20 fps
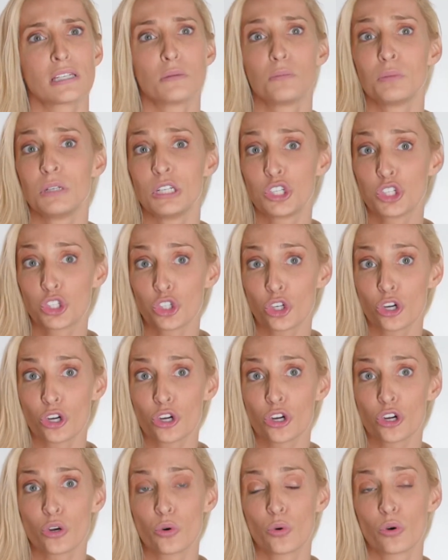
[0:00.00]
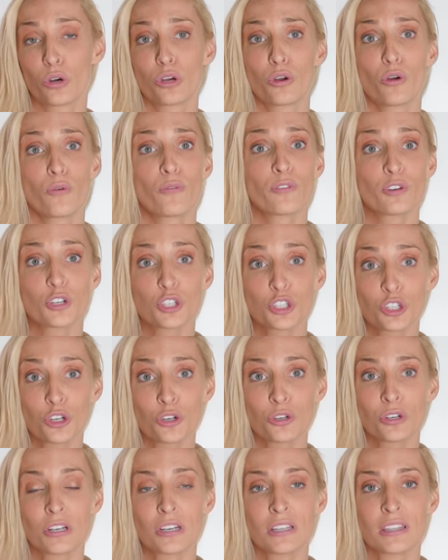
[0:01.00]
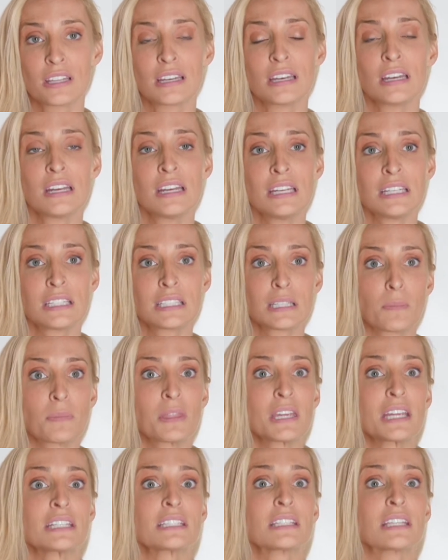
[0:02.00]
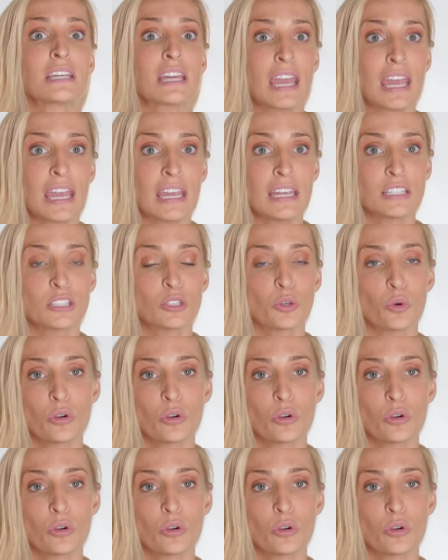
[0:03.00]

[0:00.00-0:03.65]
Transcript: to be sure or know for certain that something is the case,